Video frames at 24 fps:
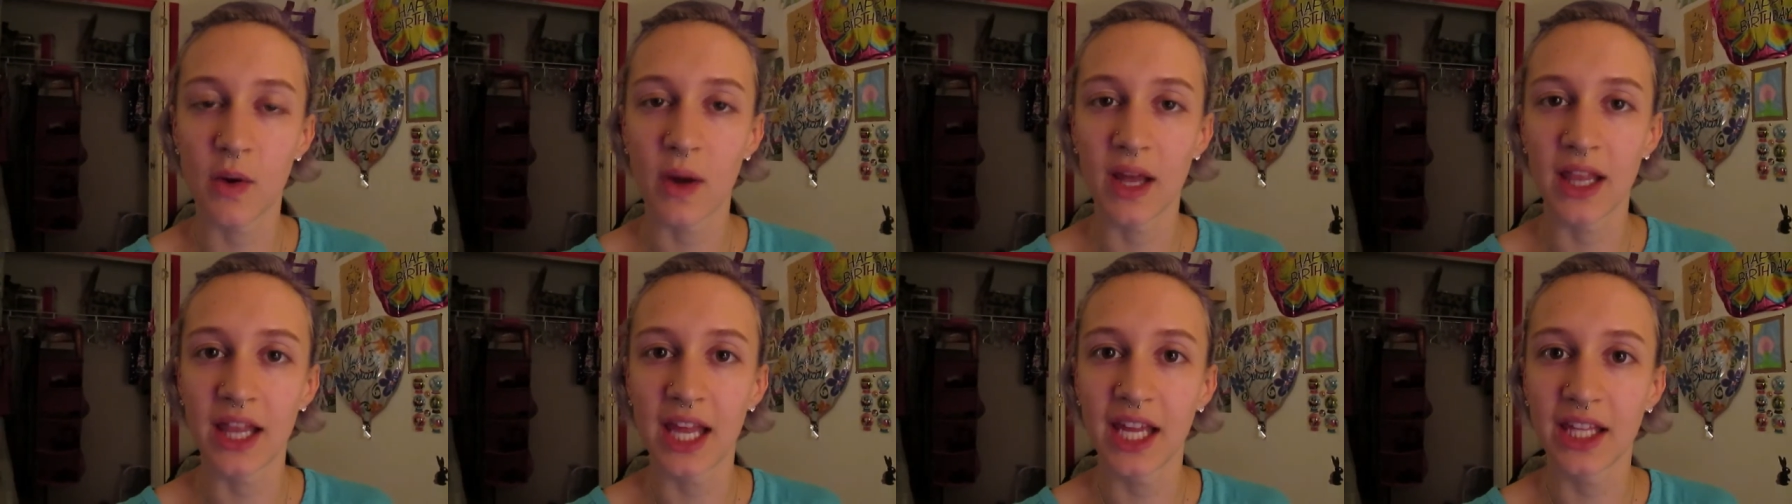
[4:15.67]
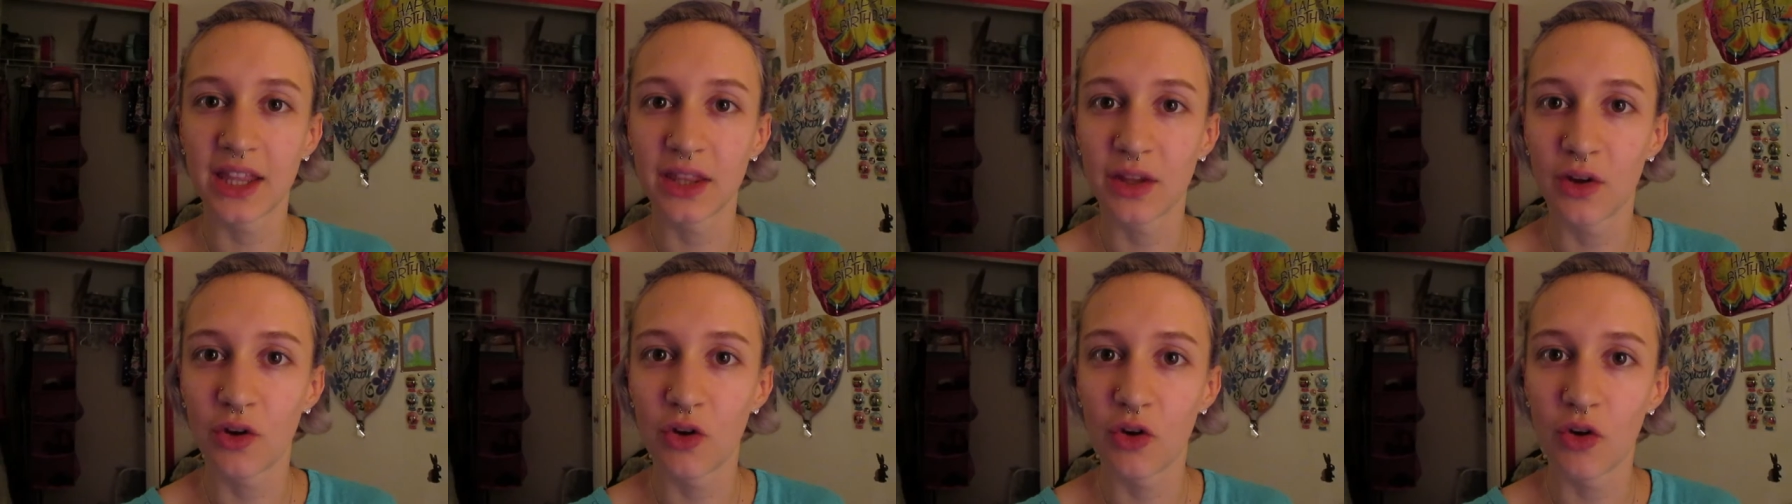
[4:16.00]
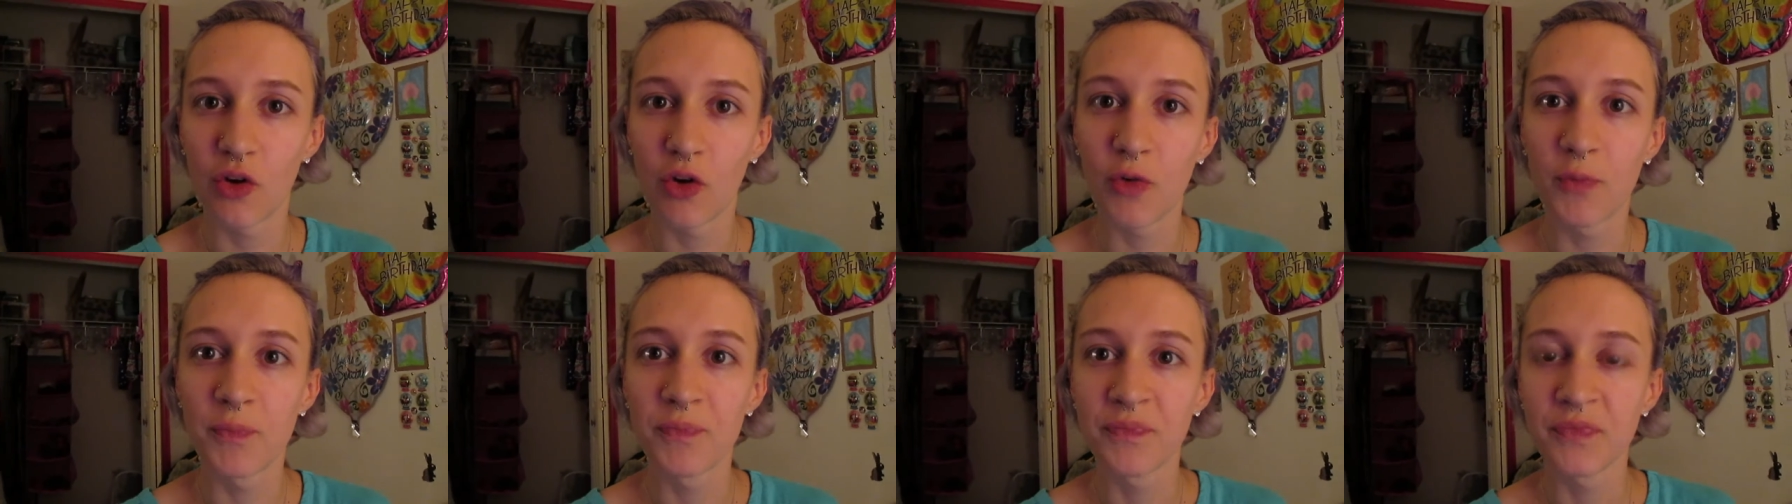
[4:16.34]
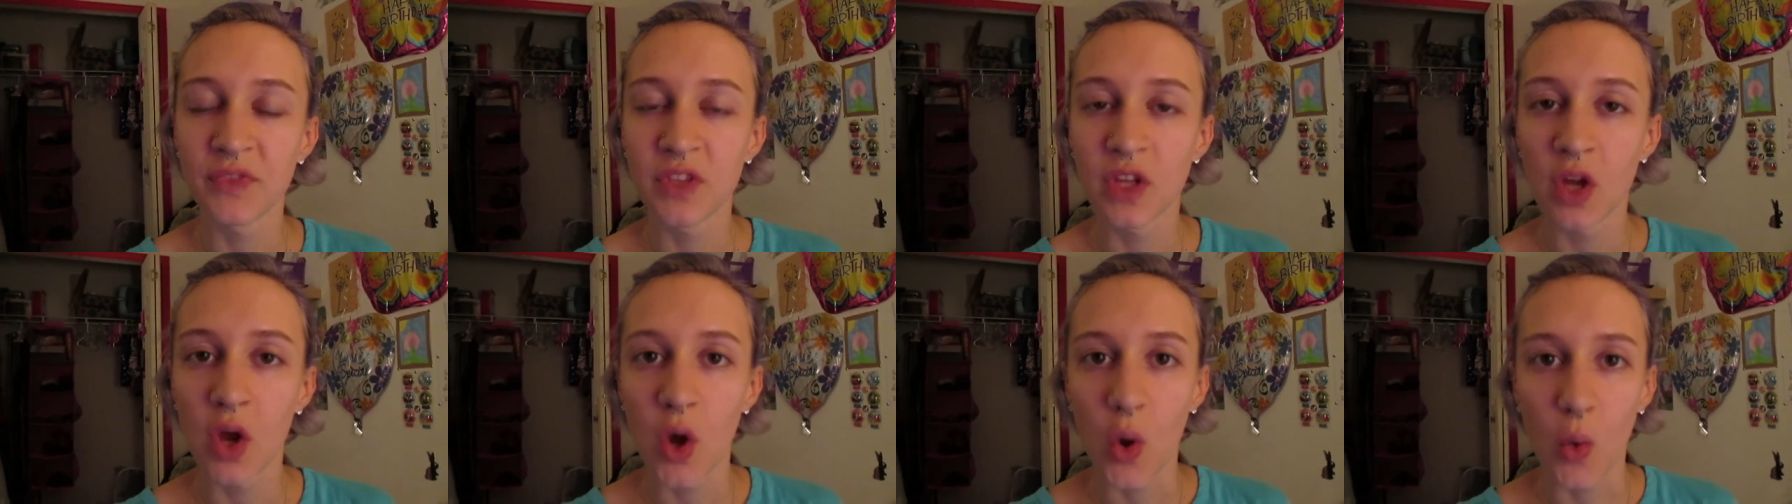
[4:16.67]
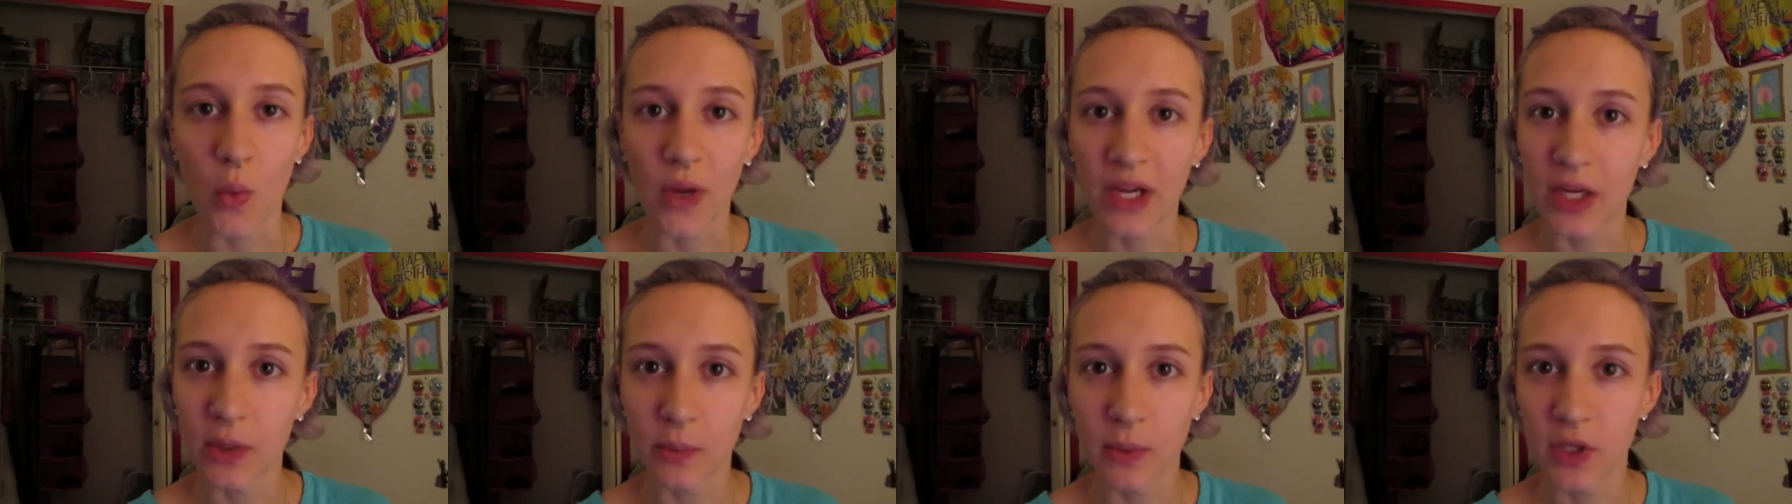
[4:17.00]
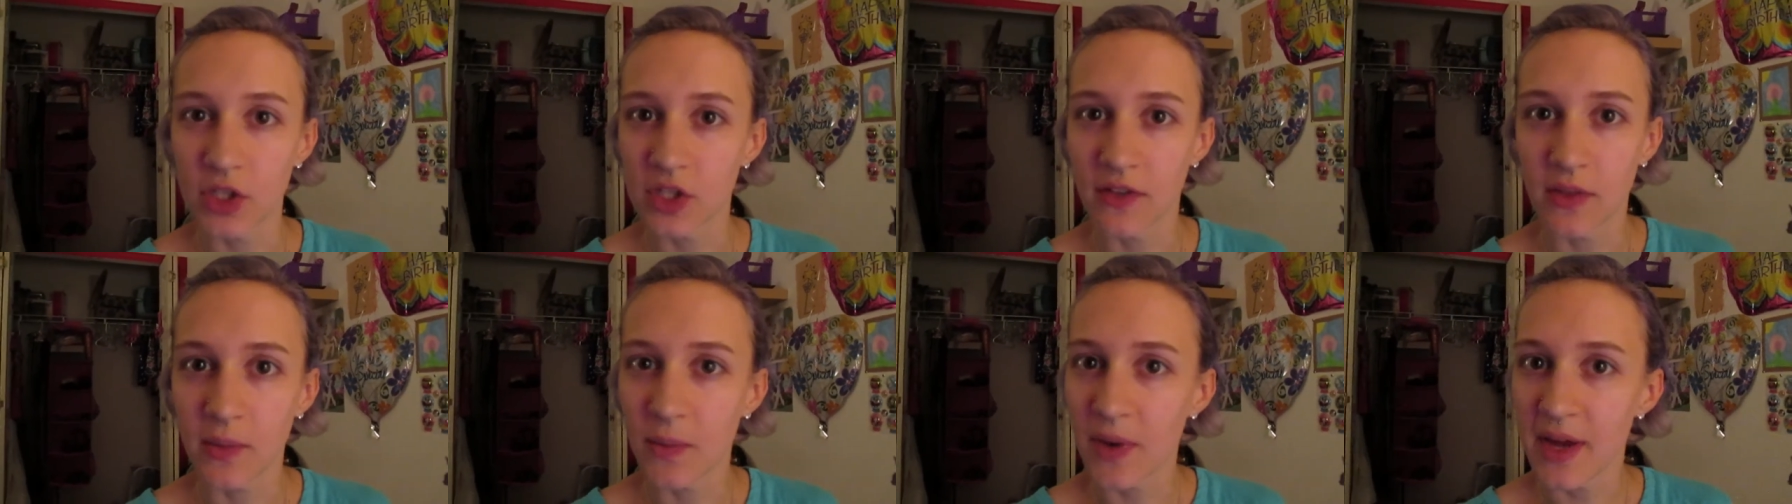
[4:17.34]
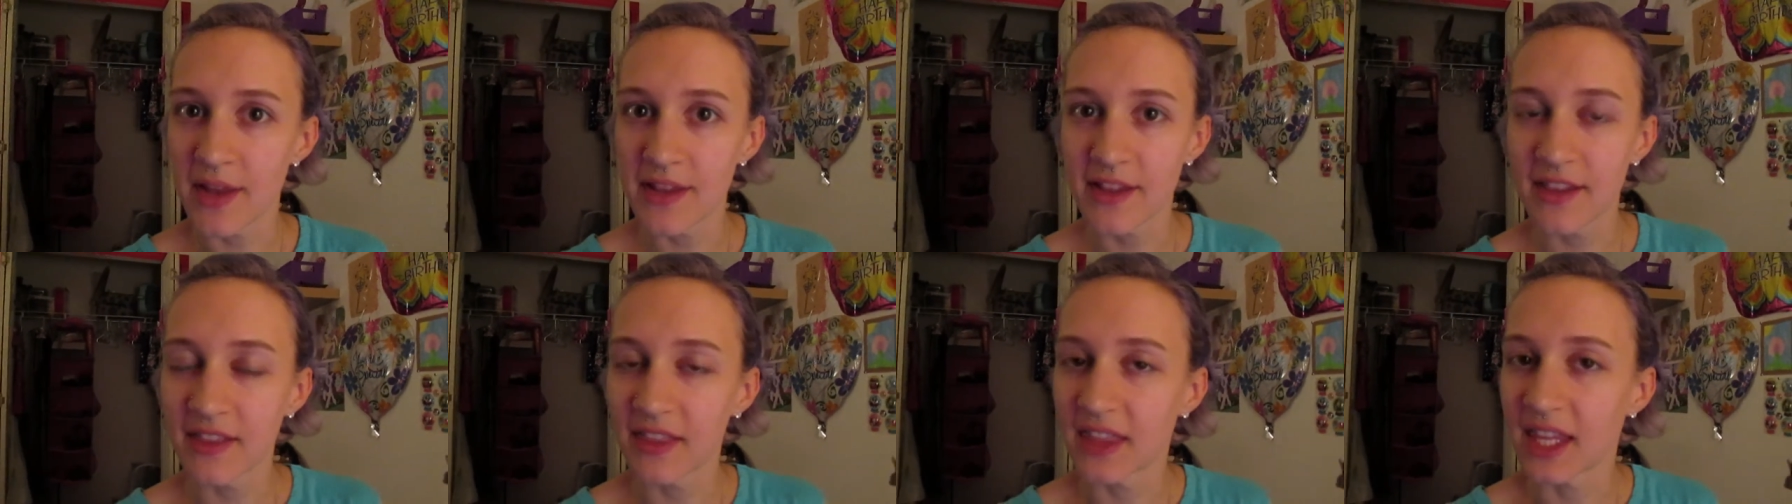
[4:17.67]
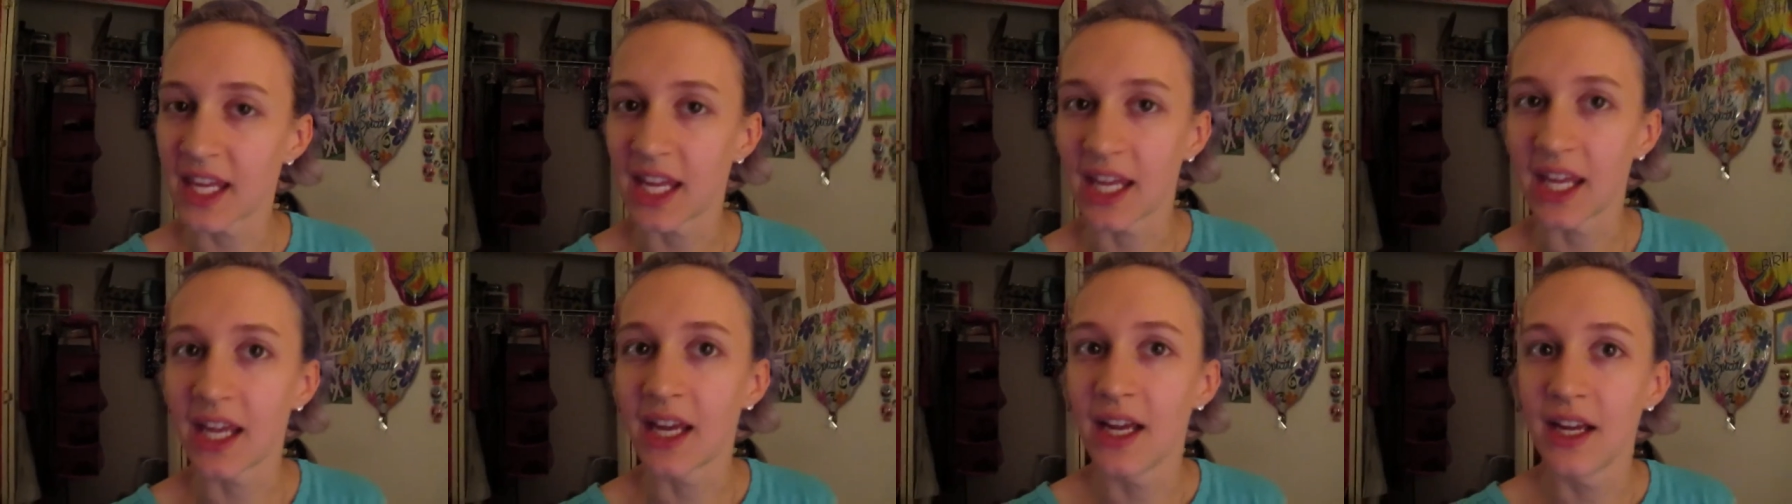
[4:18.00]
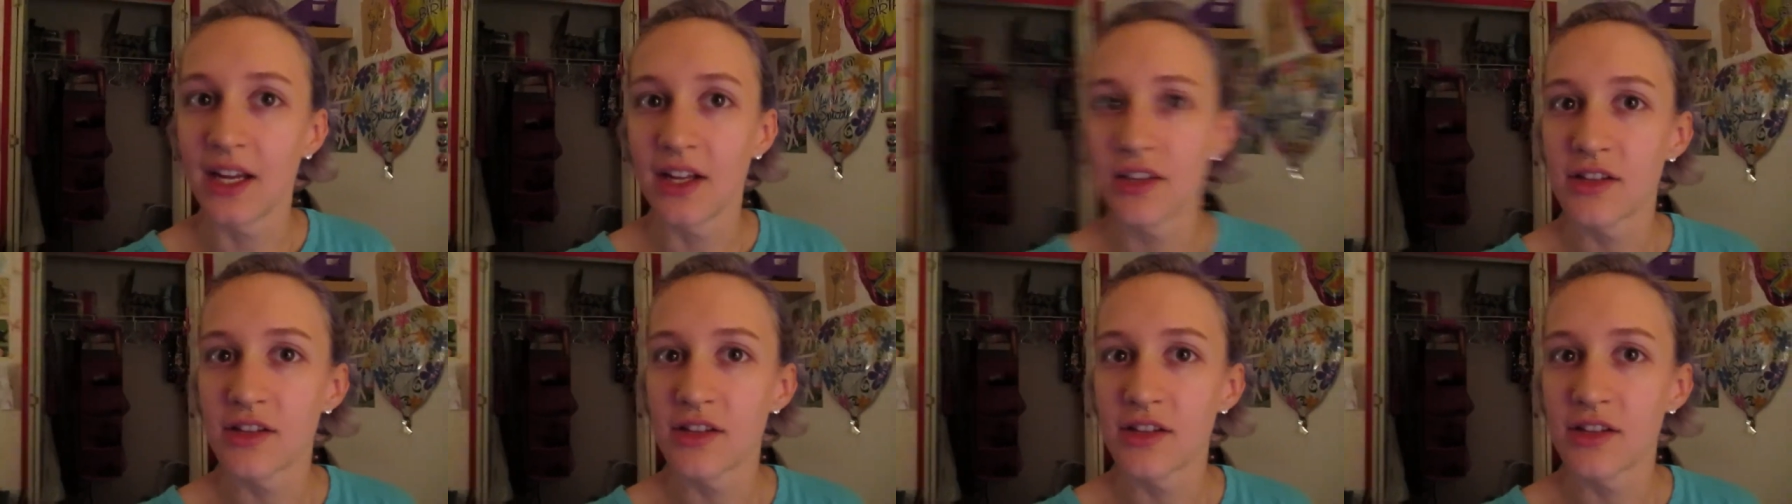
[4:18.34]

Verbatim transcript: I like the whole Wicked Witch of the West thing.